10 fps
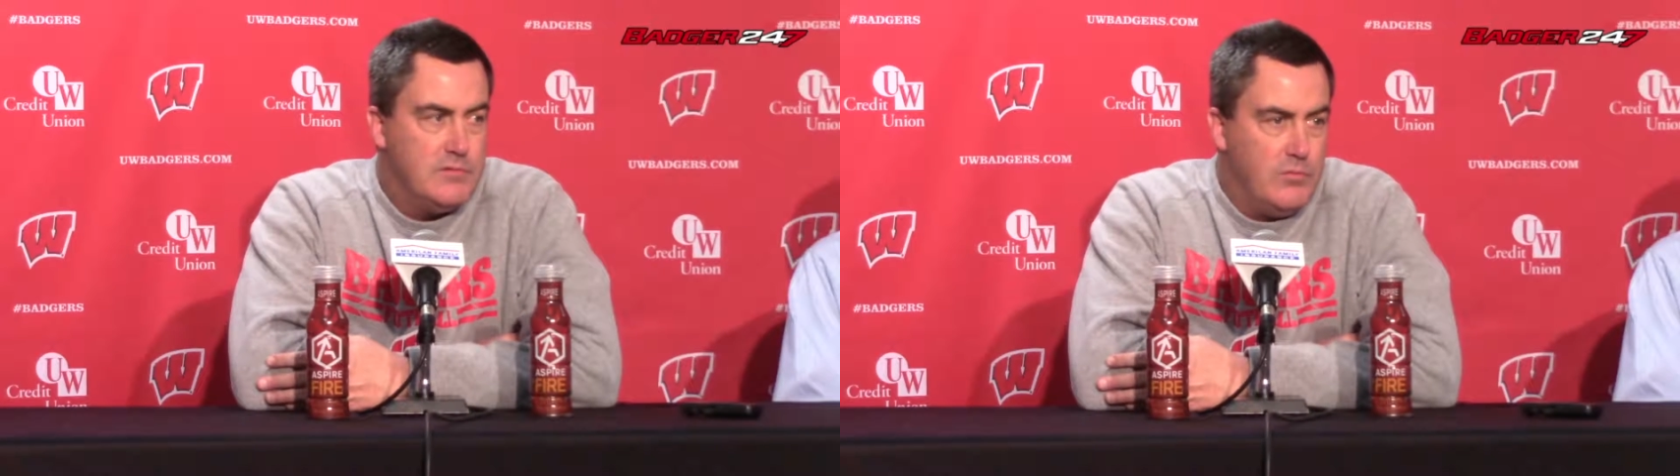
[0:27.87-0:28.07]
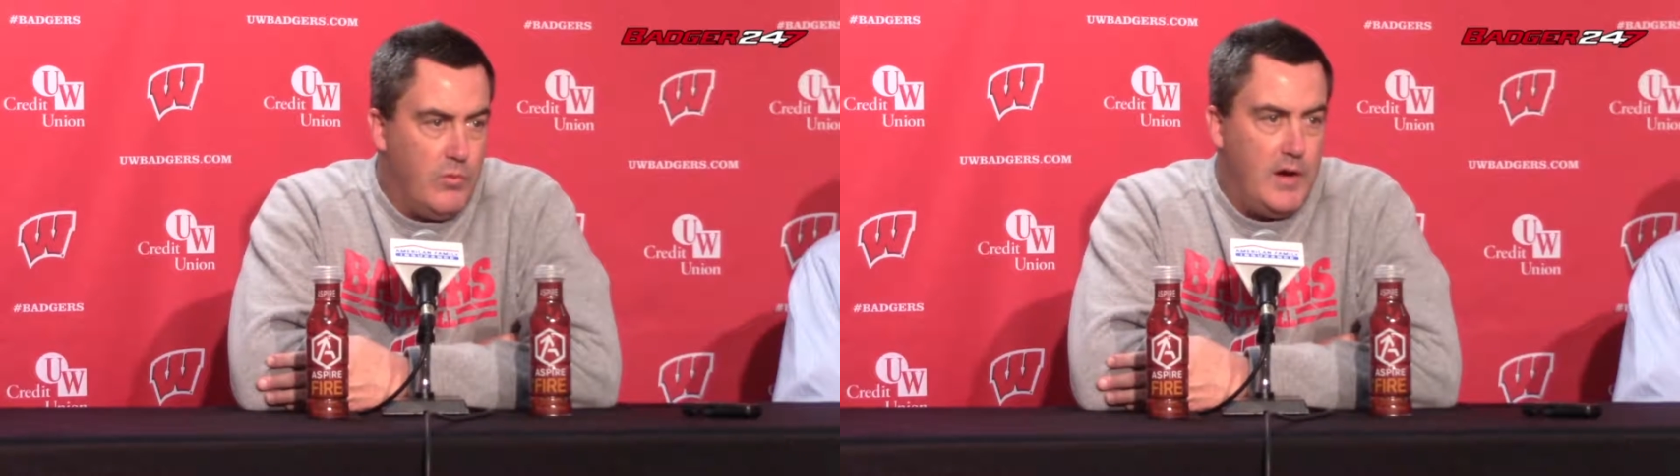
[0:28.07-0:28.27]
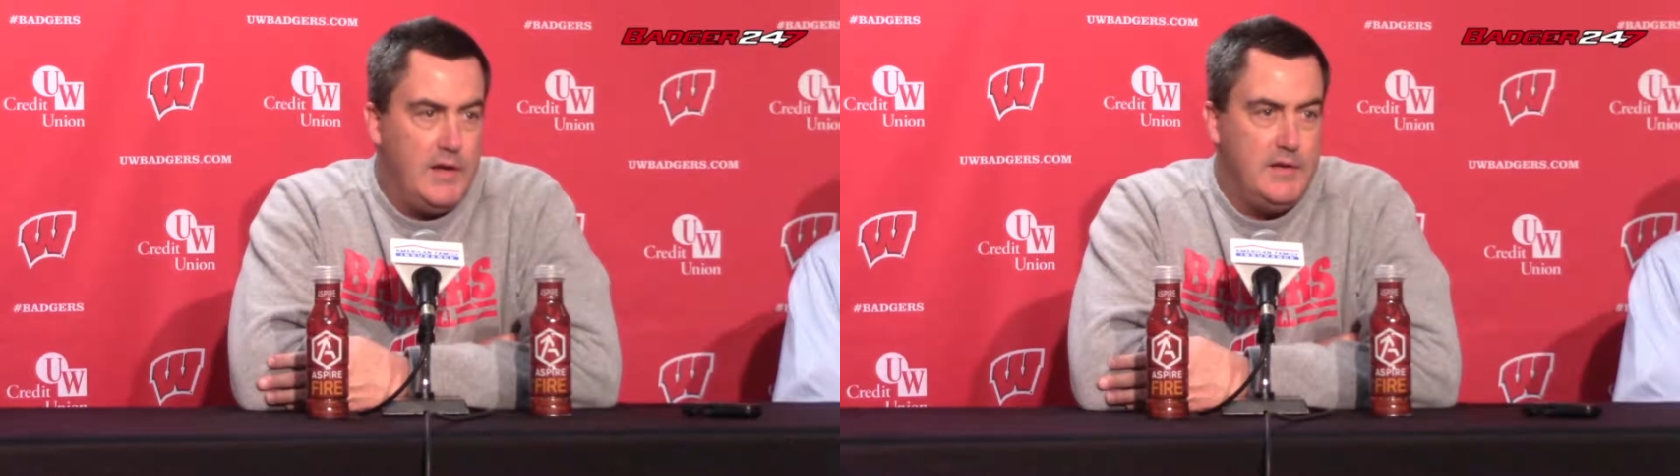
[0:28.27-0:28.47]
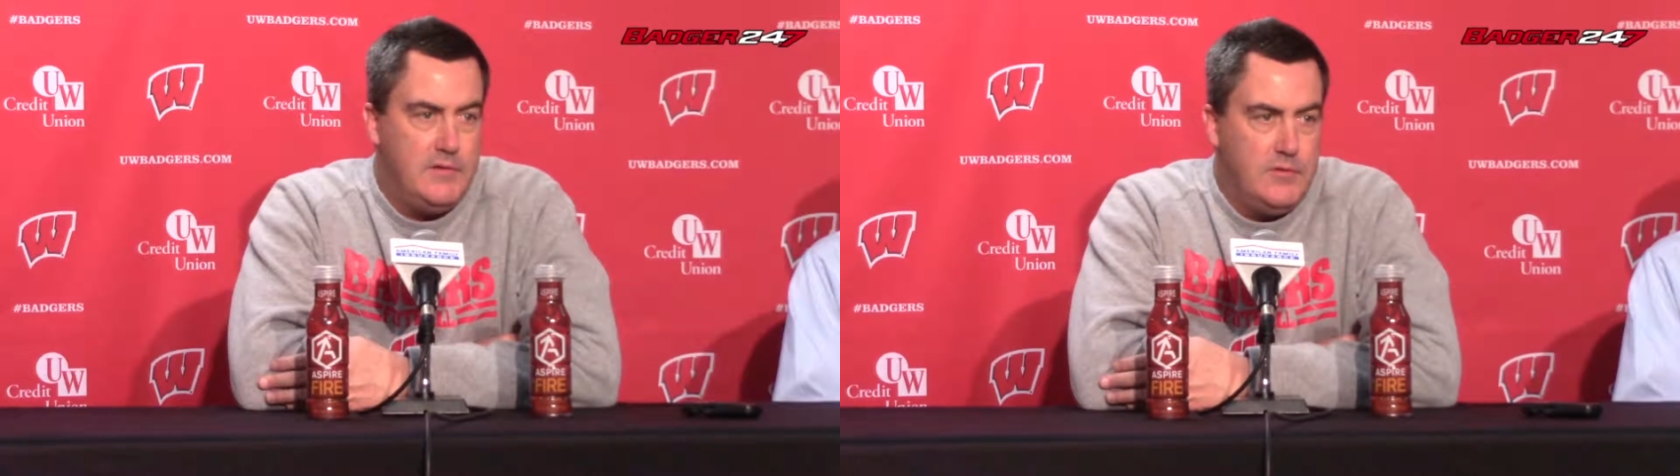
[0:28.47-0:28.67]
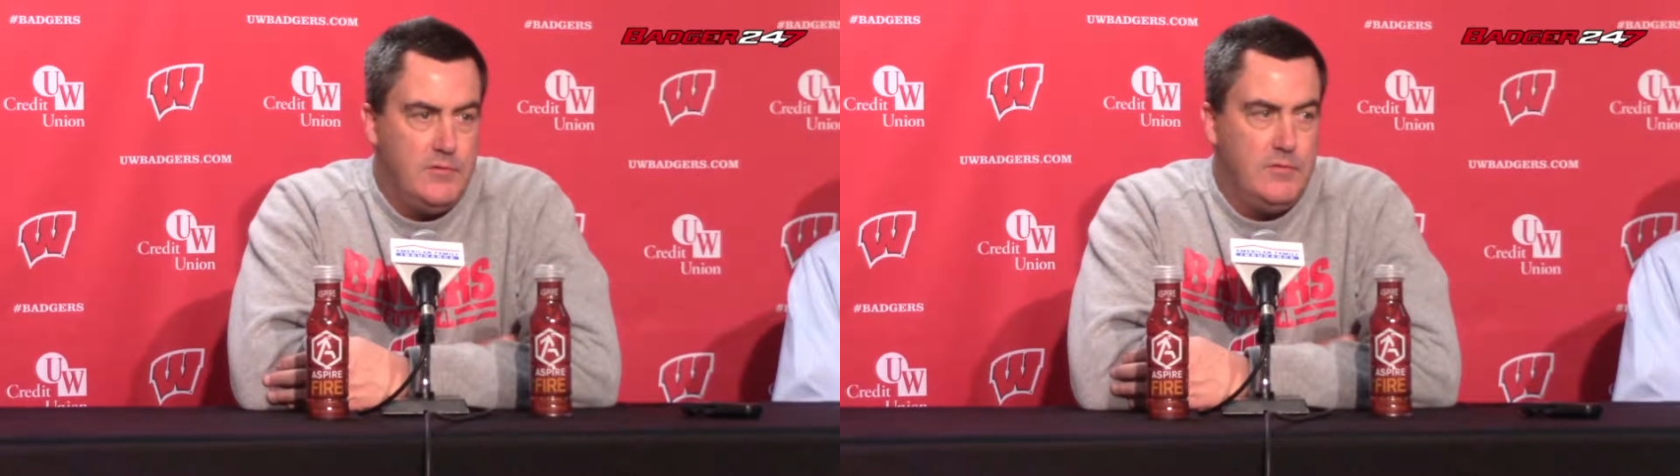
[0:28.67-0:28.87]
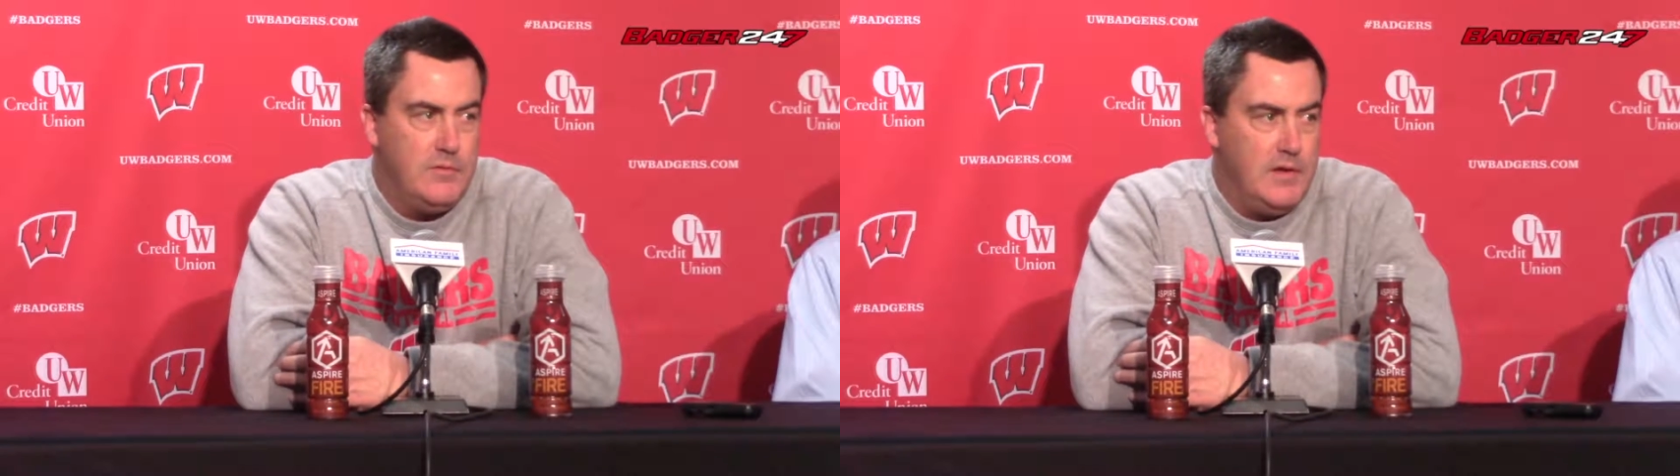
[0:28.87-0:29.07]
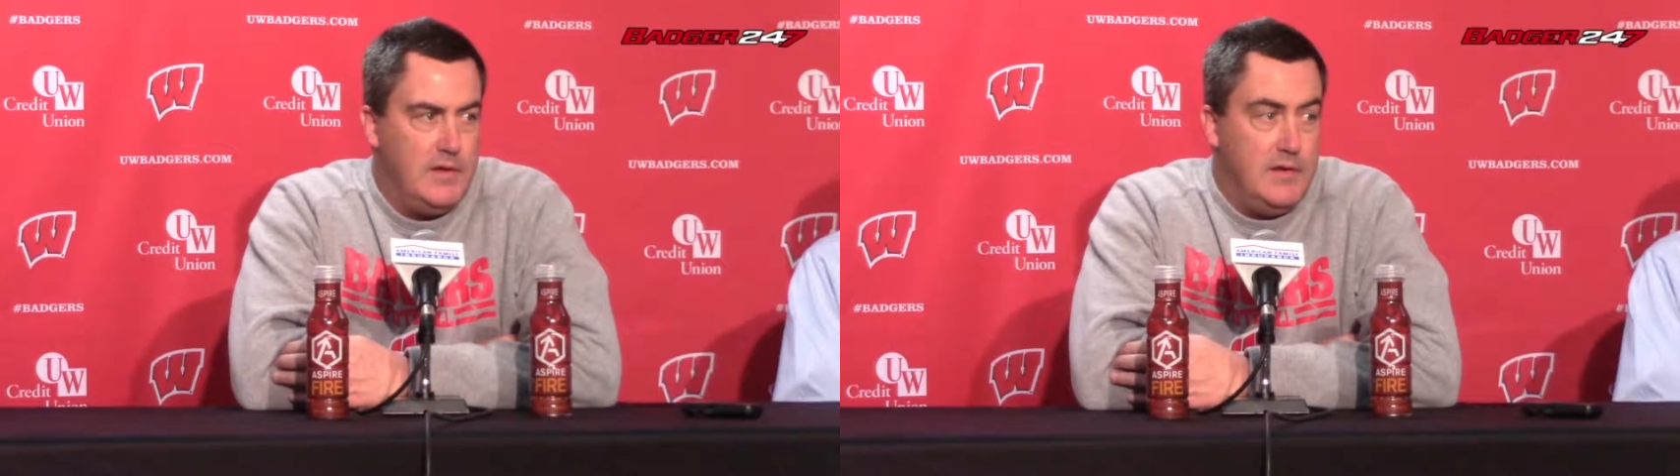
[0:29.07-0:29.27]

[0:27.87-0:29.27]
wanting to and